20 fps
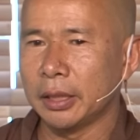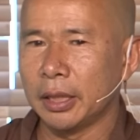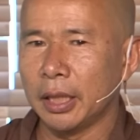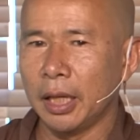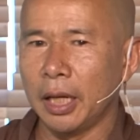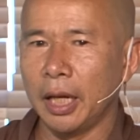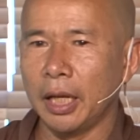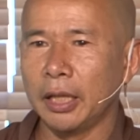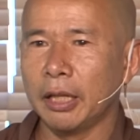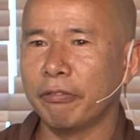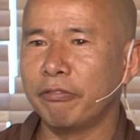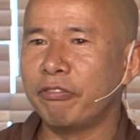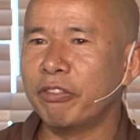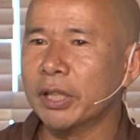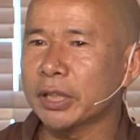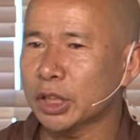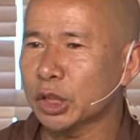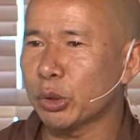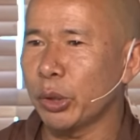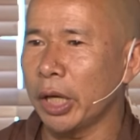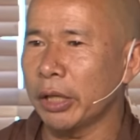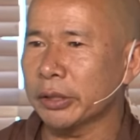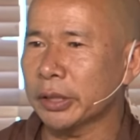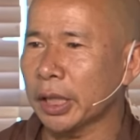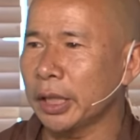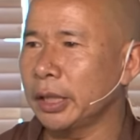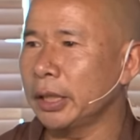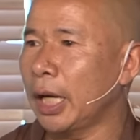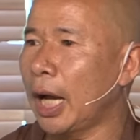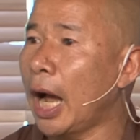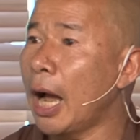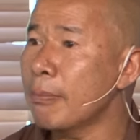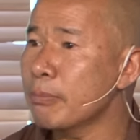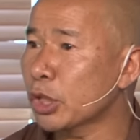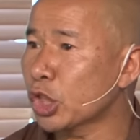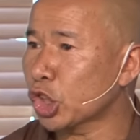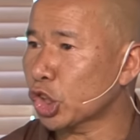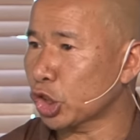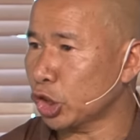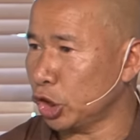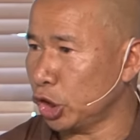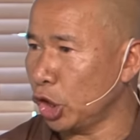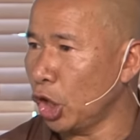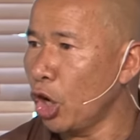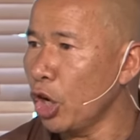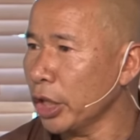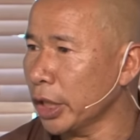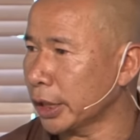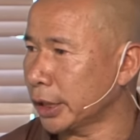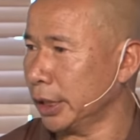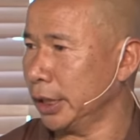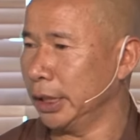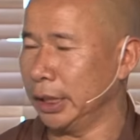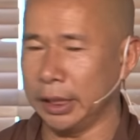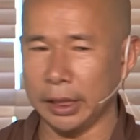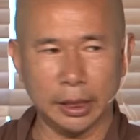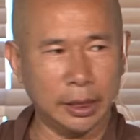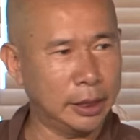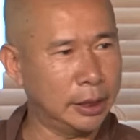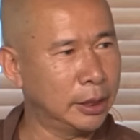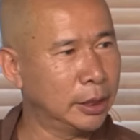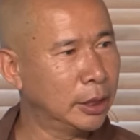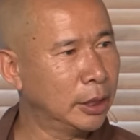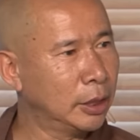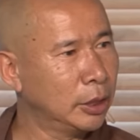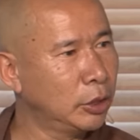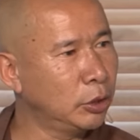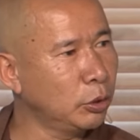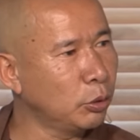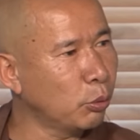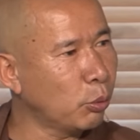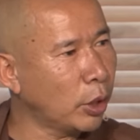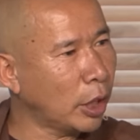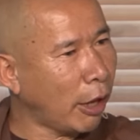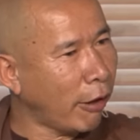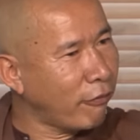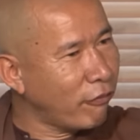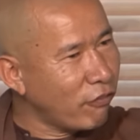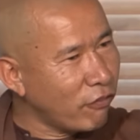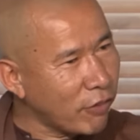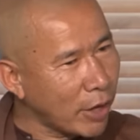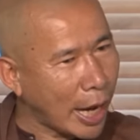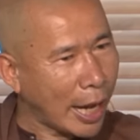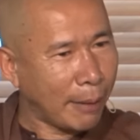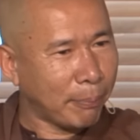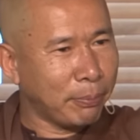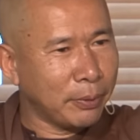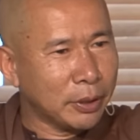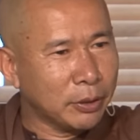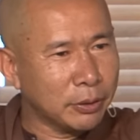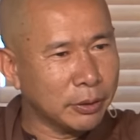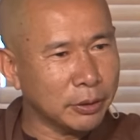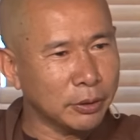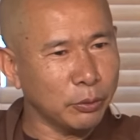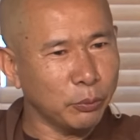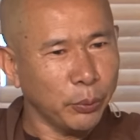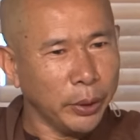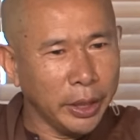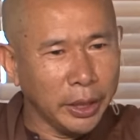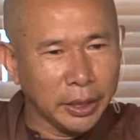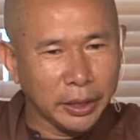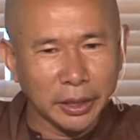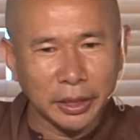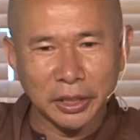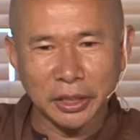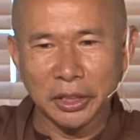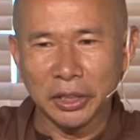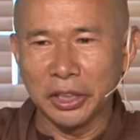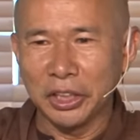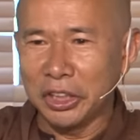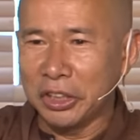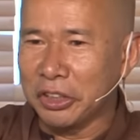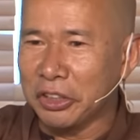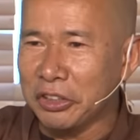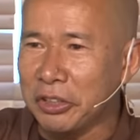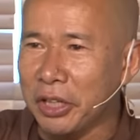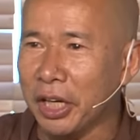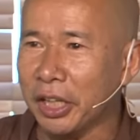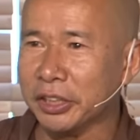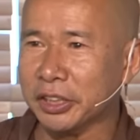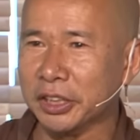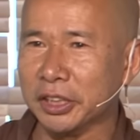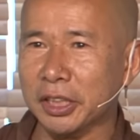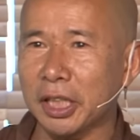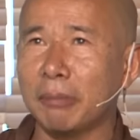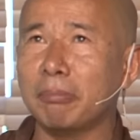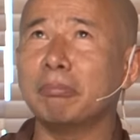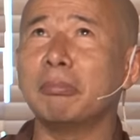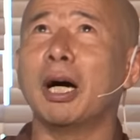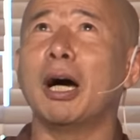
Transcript: And the first quail say, I'm strongest here. You know, when I flap, look at the wind, the dust come